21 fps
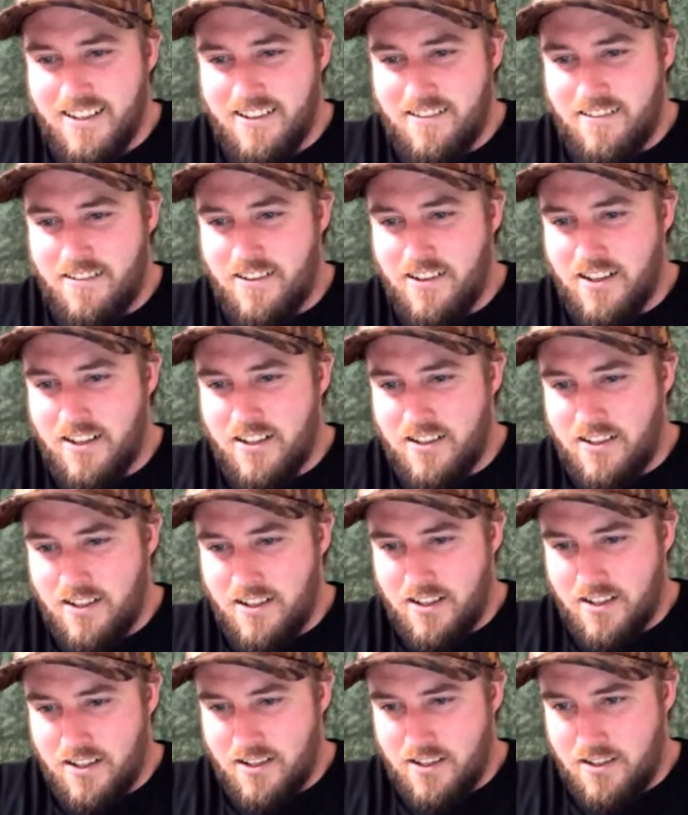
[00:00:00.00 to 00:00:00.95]
Right
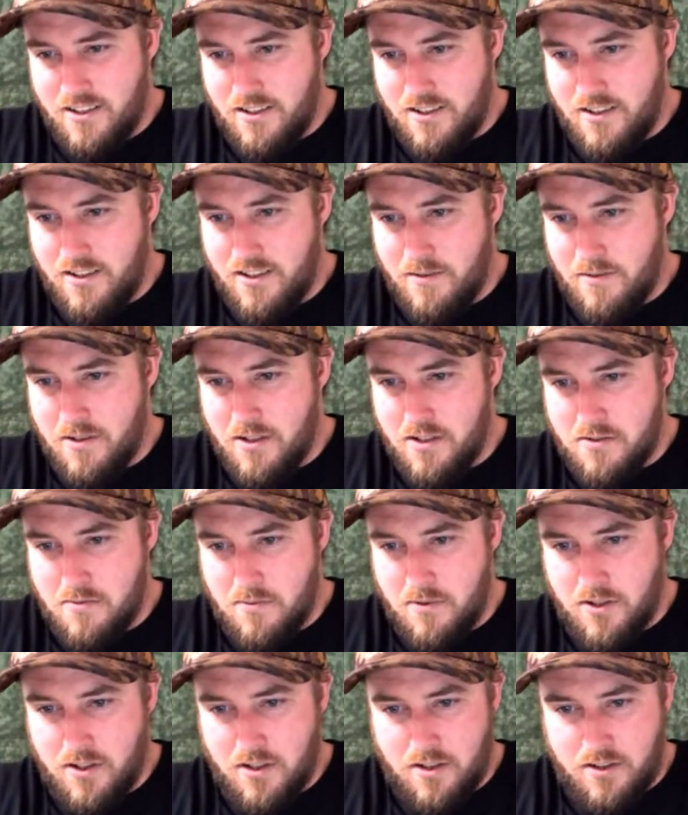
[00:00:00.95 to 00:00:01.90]
click. No, that one doesn't
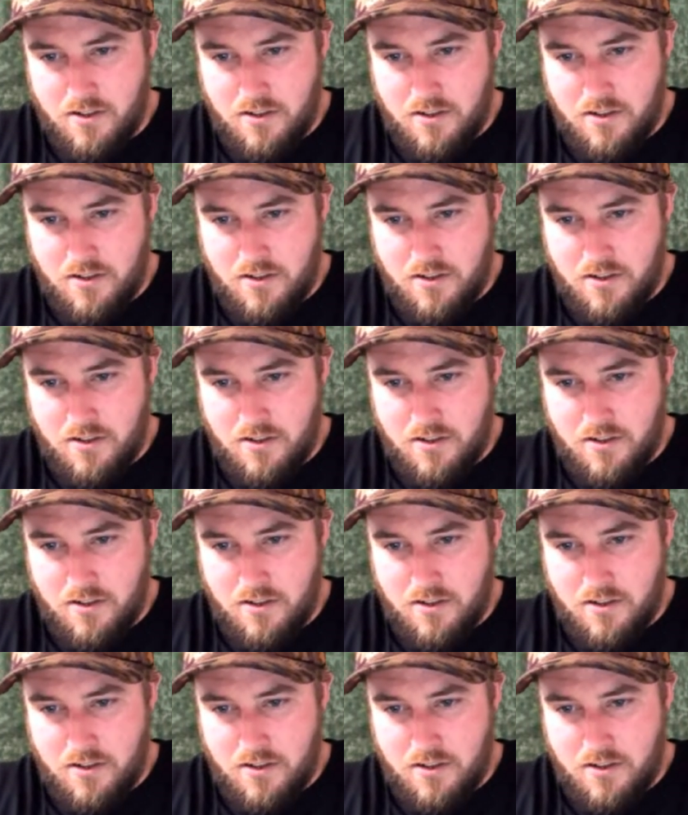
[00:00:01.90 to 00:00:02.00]
work.